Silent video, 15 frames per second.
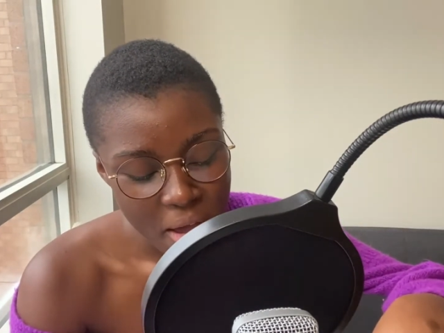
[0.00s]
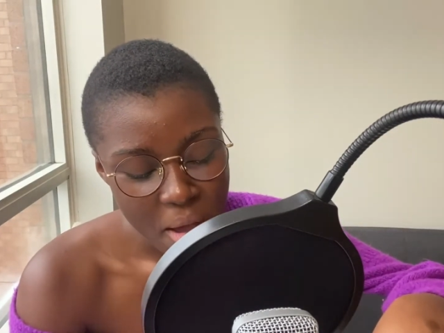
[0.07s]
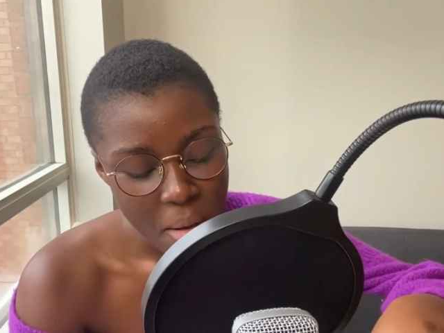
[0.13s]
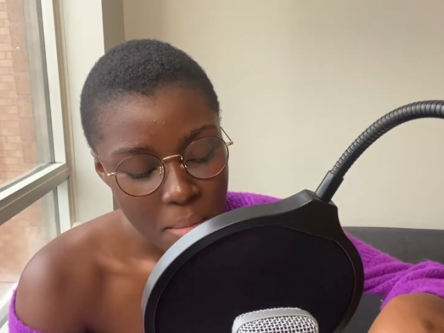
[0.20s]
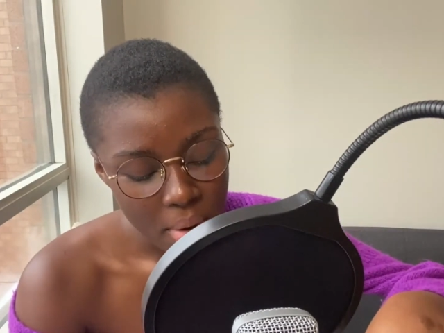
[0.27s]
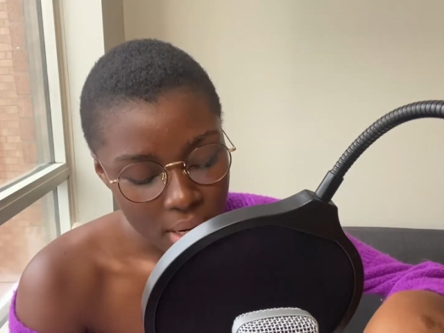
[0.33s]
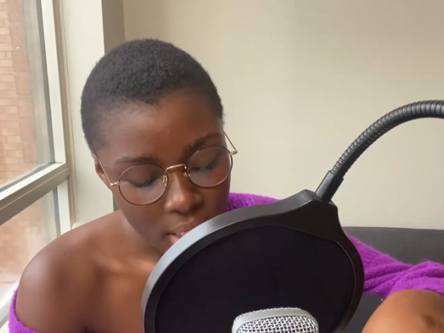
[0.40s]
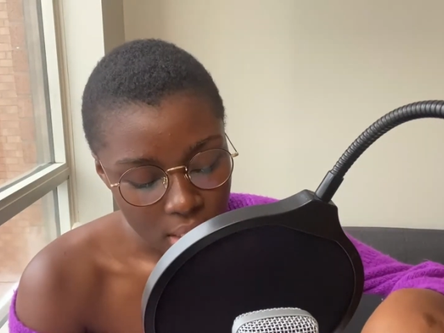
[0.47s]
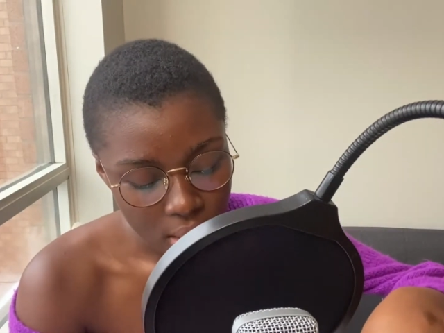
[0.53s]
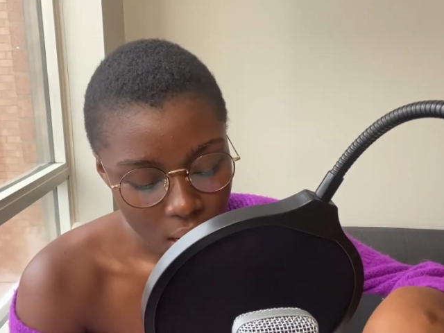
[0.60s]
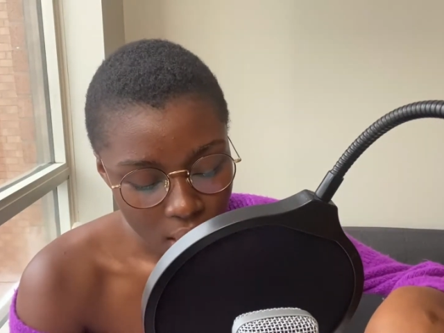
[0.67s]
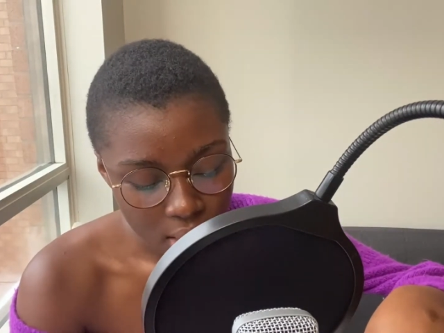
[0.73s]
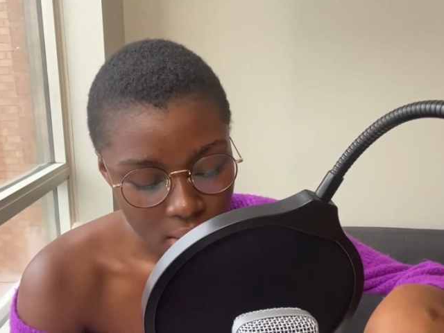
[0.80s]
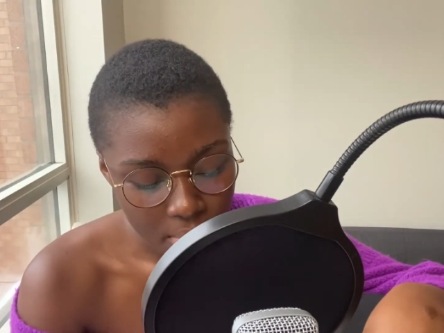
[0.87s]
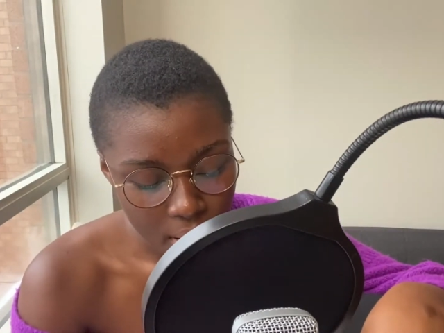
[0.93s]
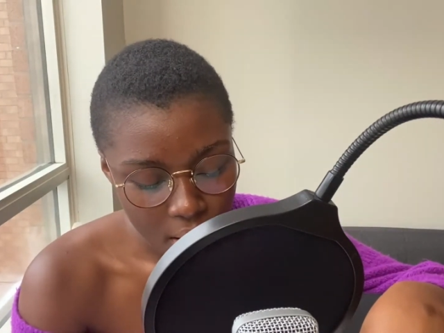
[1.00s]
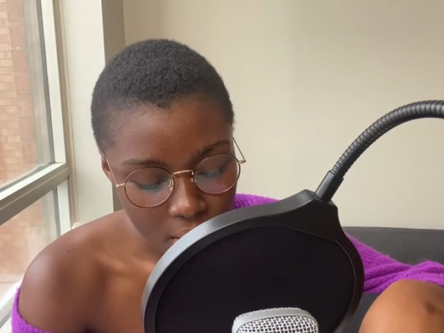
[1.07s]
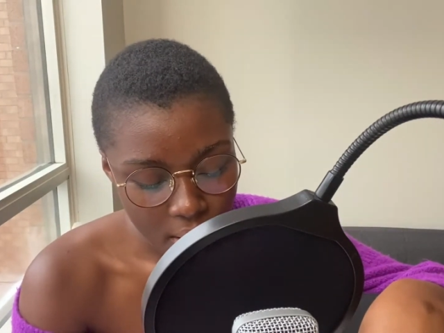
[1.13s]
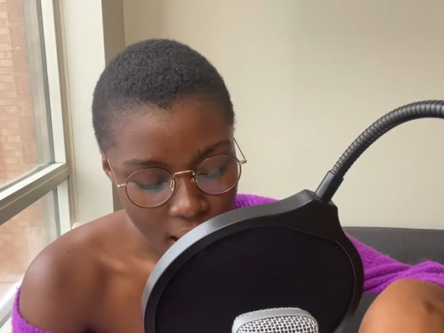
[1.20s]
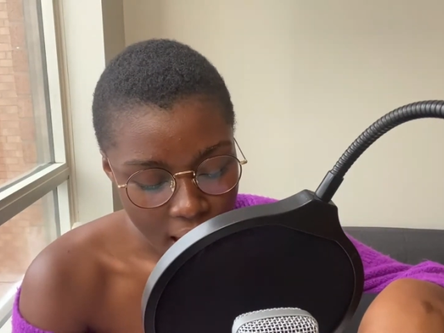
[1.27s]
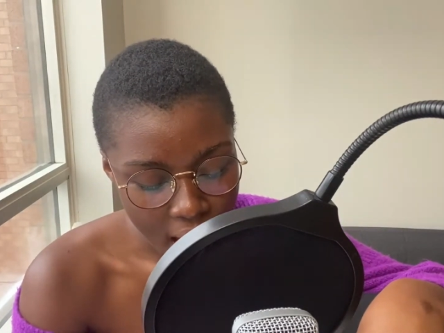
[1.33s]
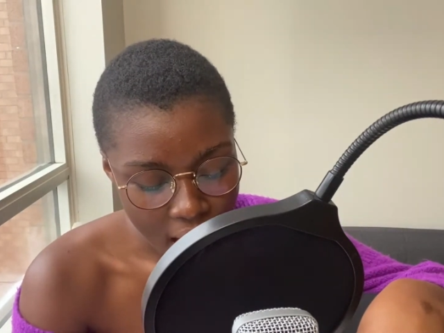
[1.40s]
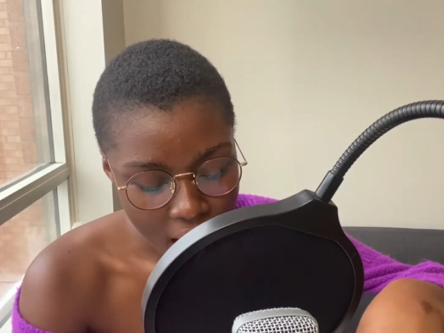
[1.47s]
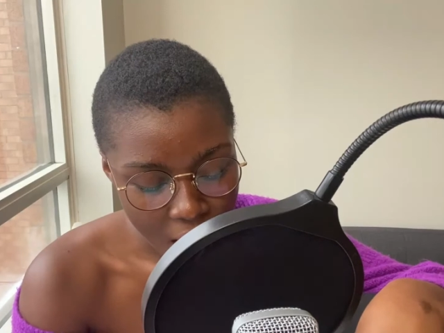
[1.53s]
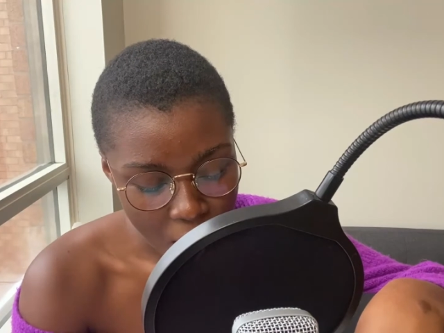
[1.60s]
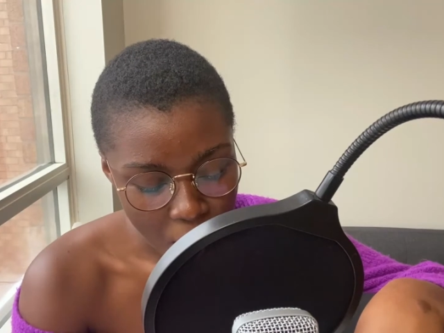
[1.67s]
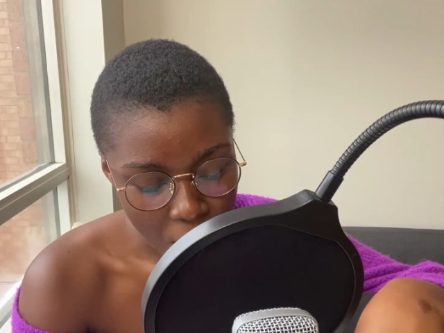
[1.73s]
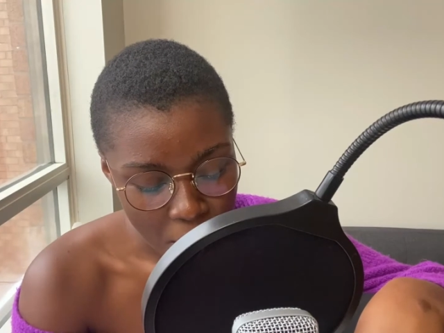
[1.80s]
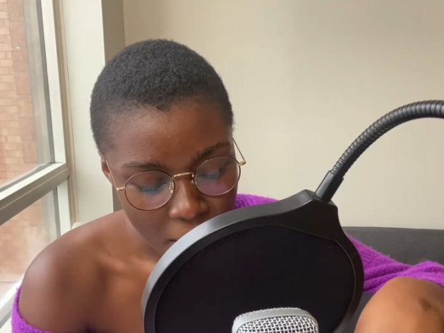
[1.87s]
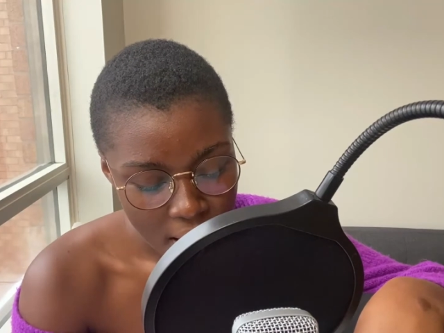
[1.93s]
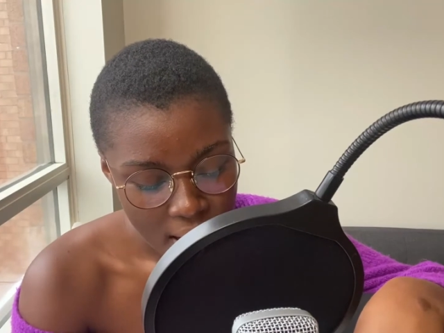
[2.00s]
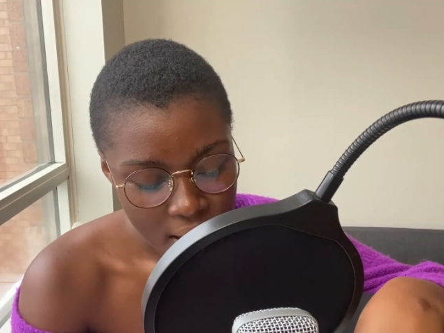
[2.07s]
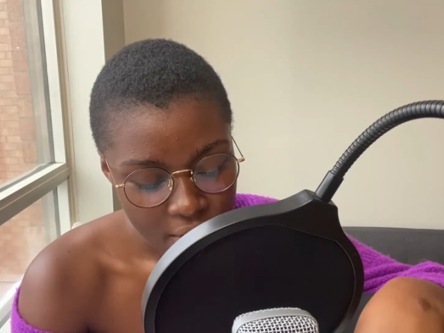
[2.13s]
But he talks about how